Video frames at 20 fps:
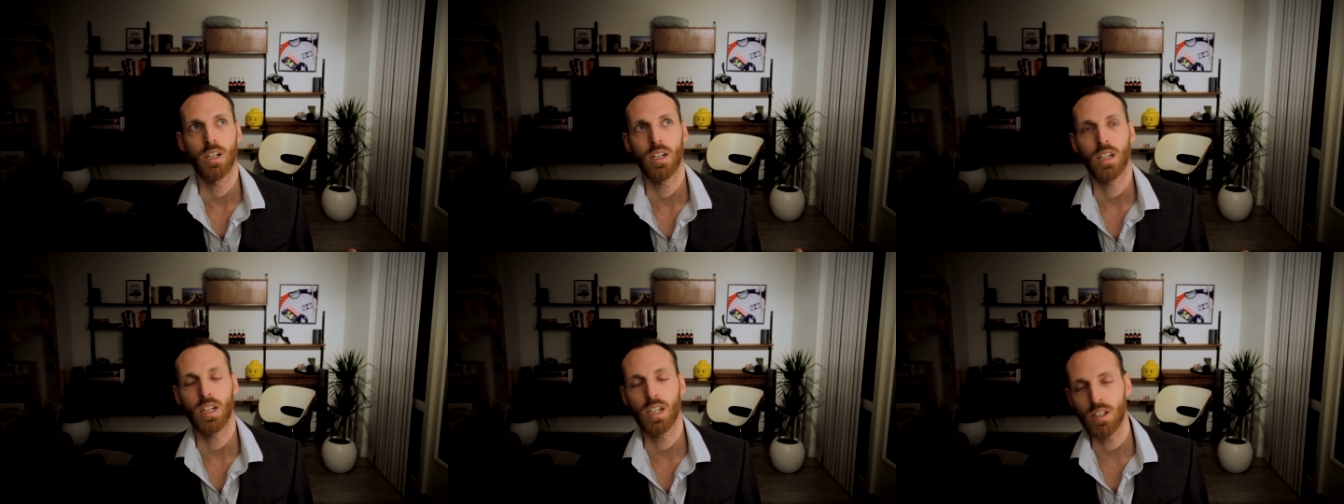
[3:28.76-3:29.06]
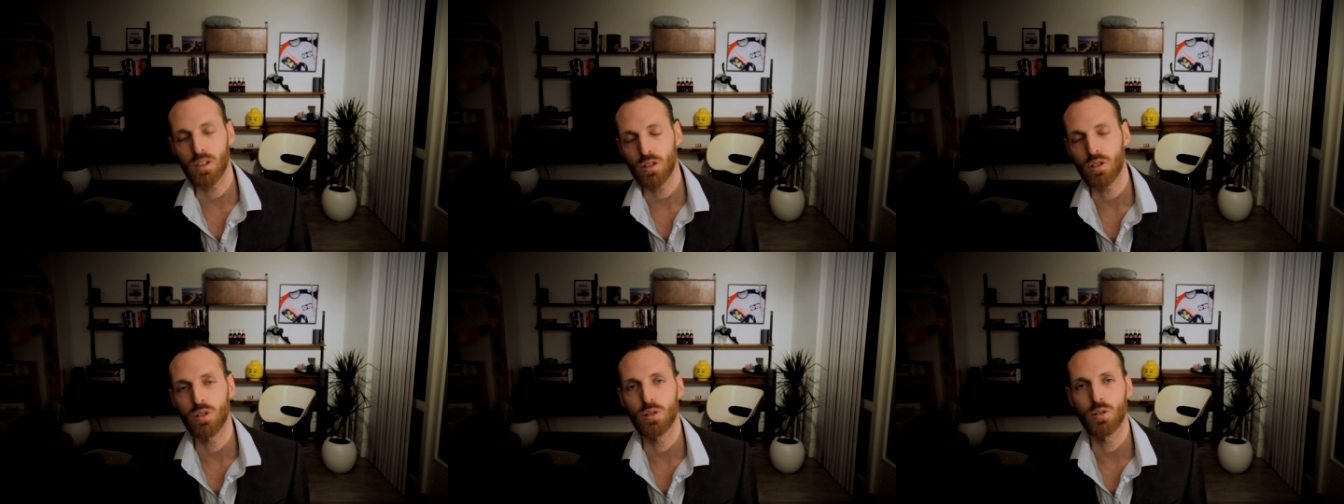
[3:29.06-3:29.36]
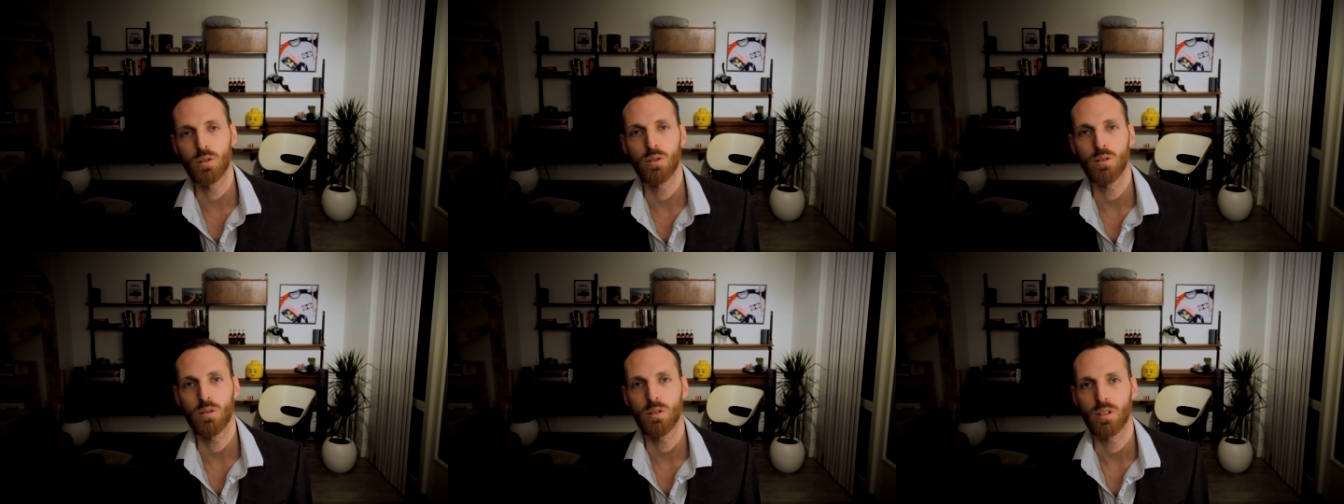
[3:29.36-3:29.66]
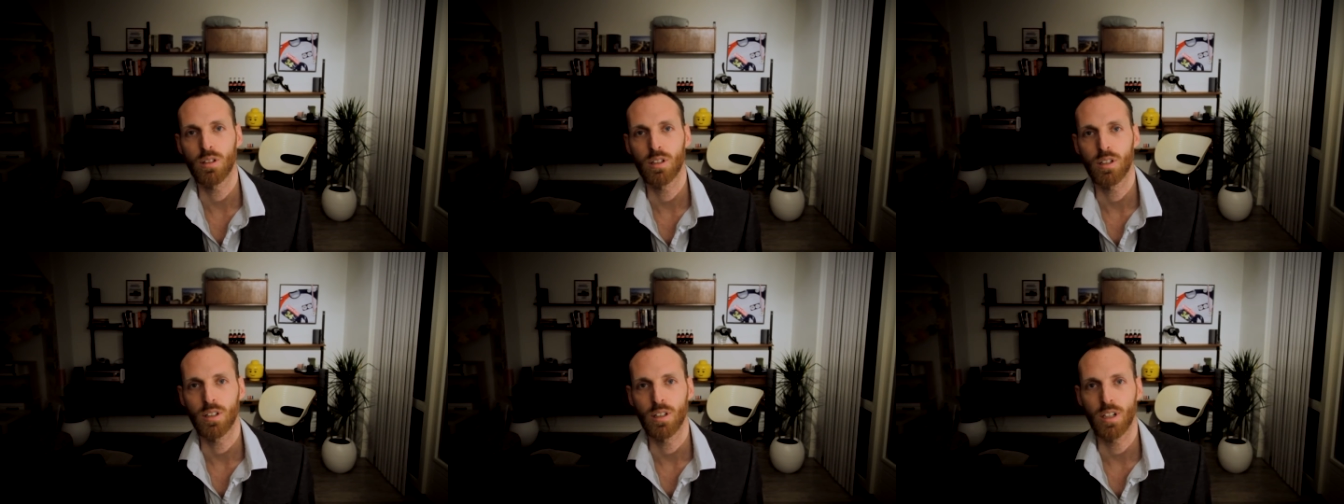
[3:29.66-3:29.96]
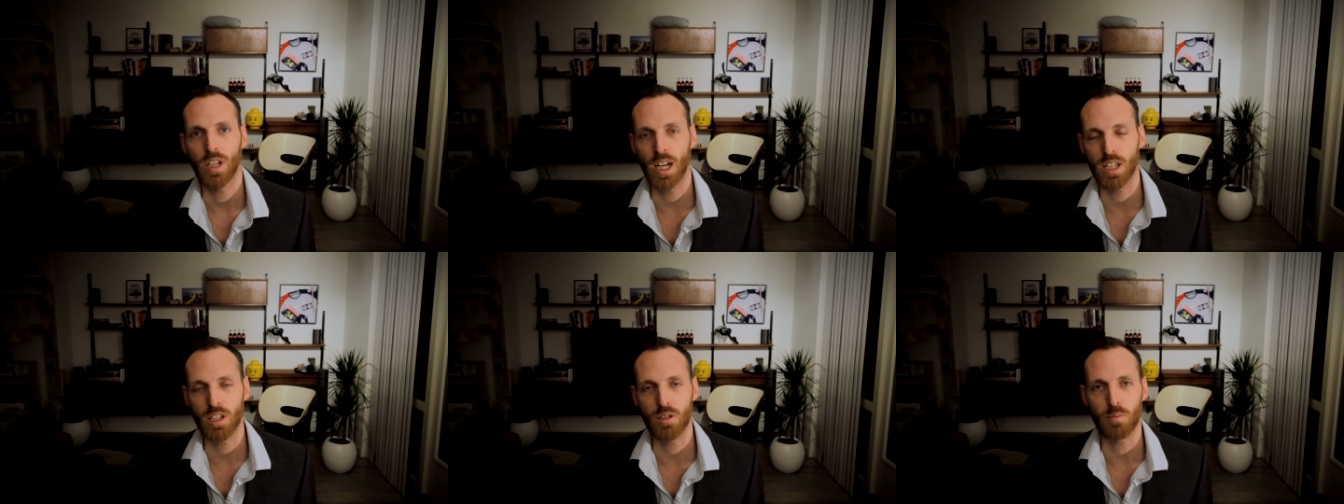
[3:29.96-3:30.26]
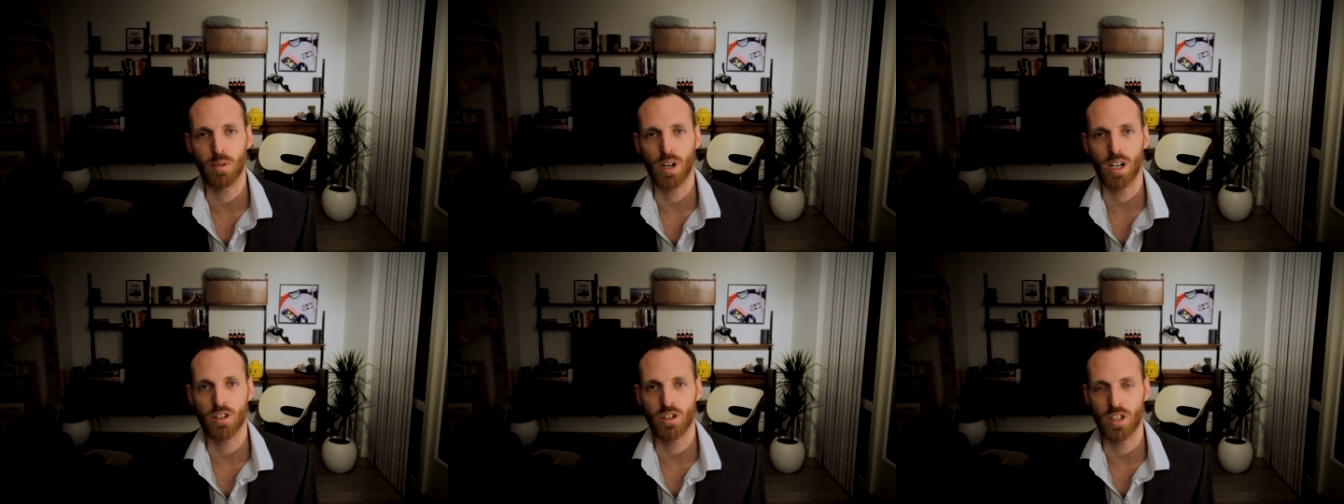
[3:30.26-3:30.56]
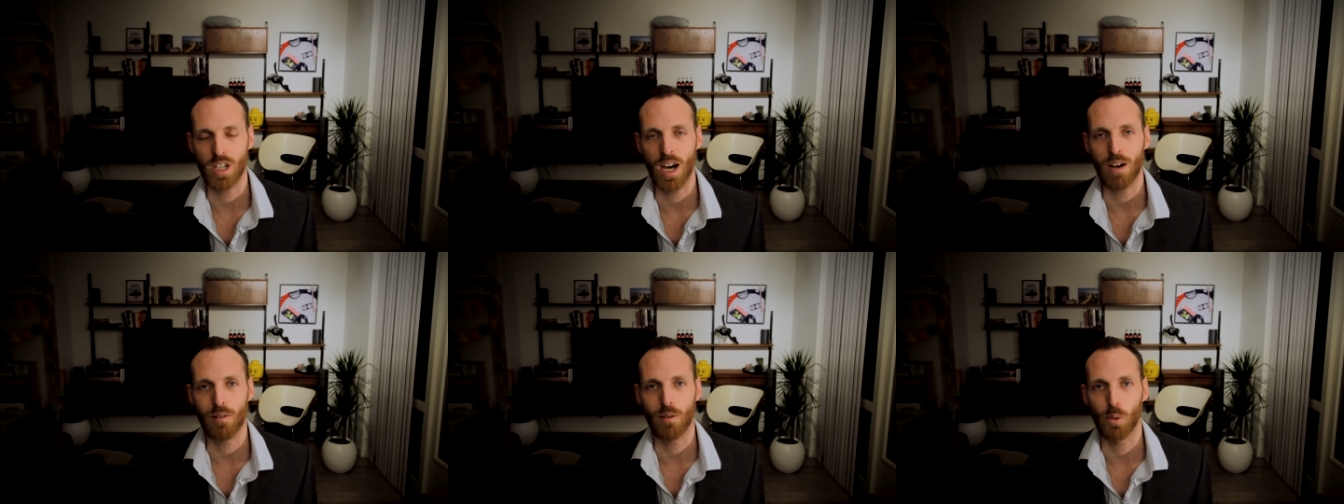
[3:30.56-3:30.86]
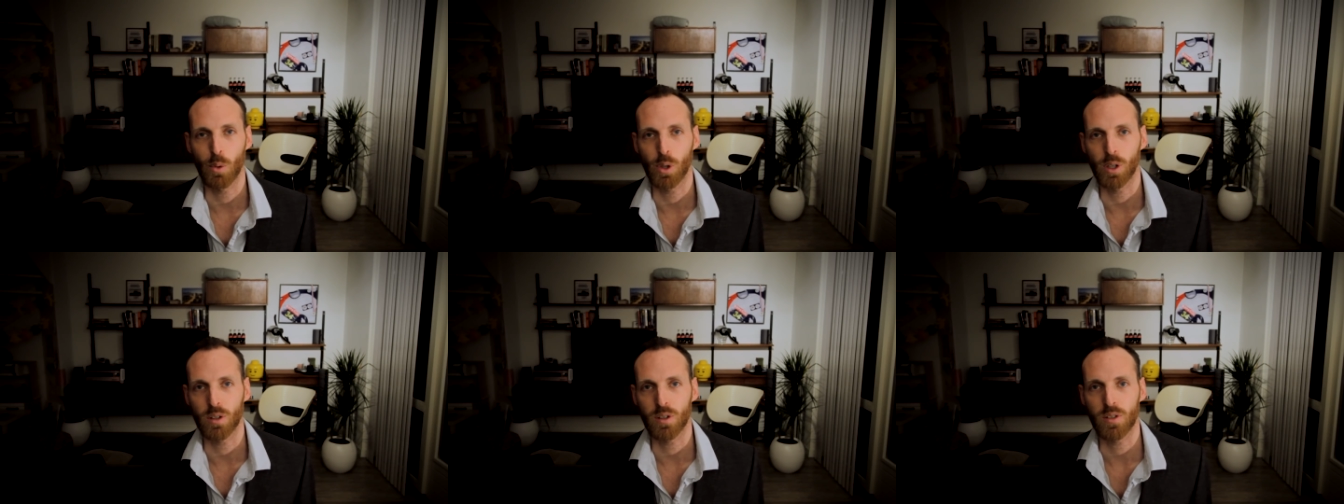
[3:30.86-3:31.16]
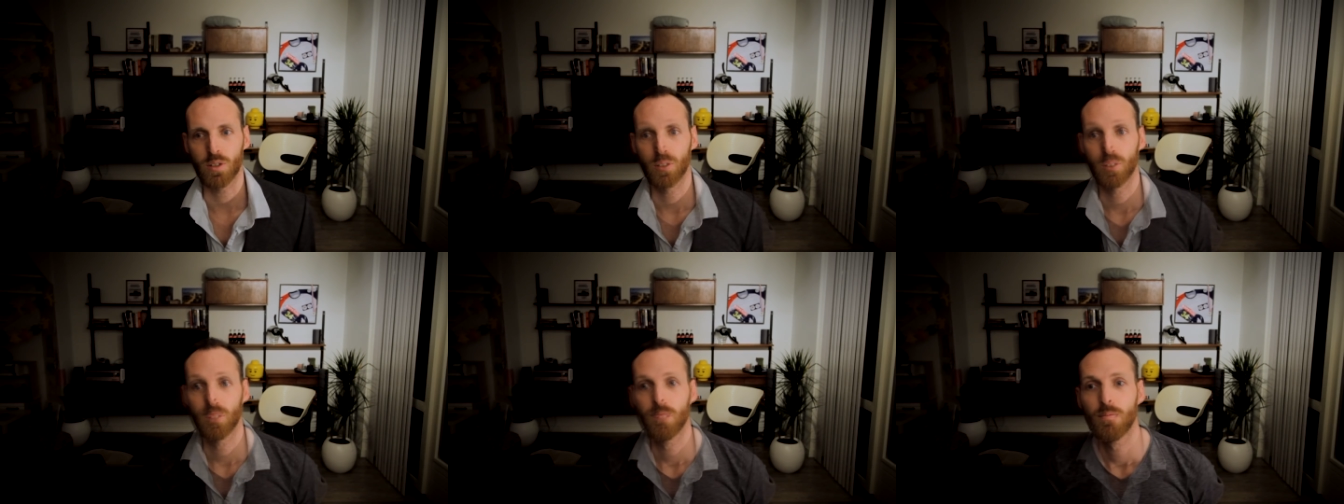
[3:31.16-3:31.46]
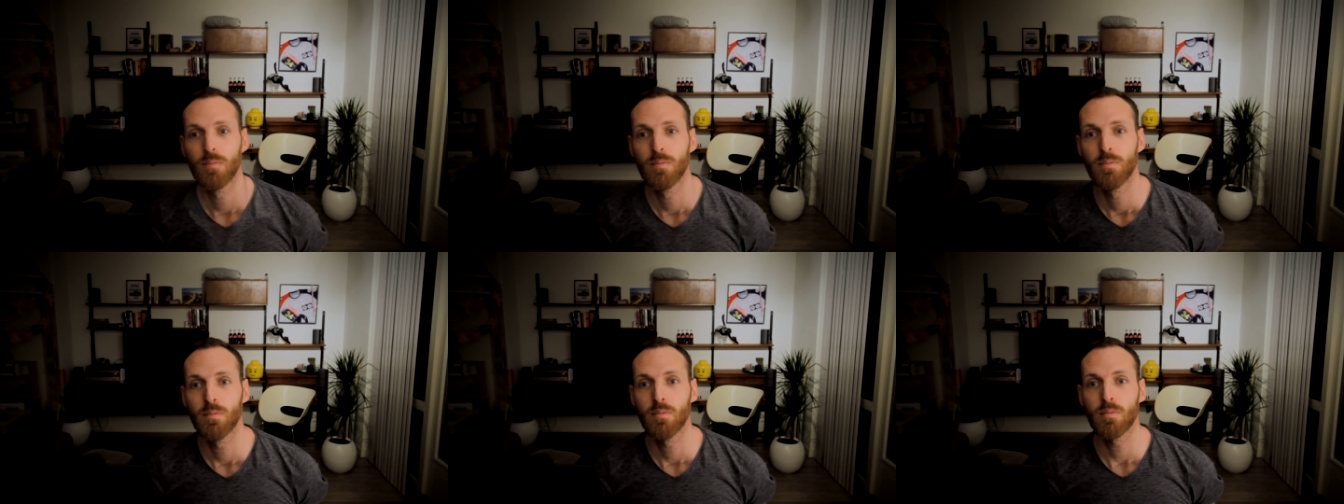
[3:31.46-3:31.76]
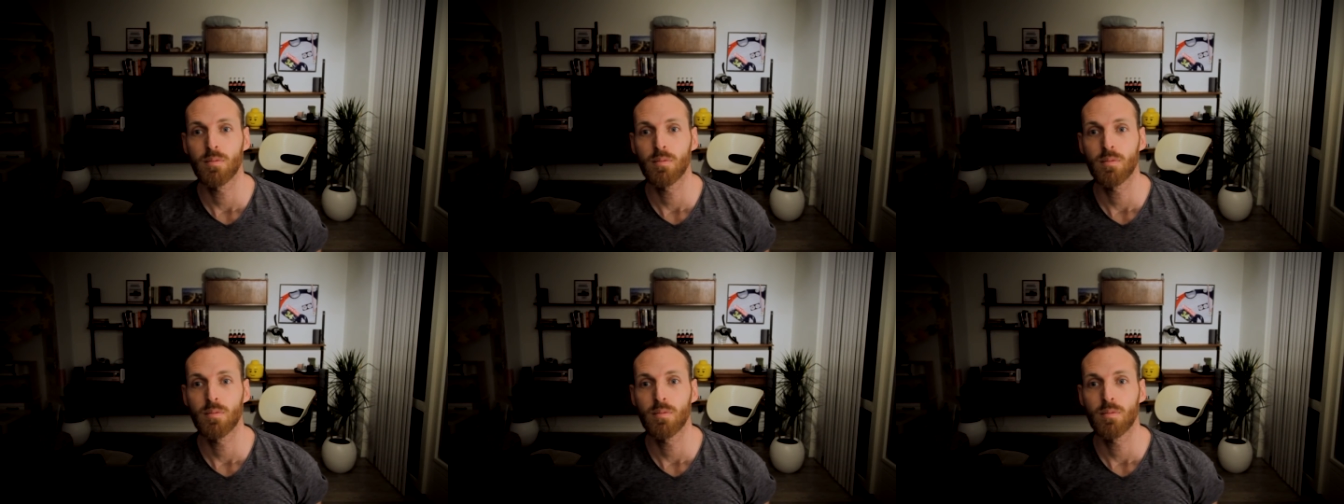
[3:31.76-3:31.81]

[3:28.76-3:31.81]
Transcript: into the enterprise Java world.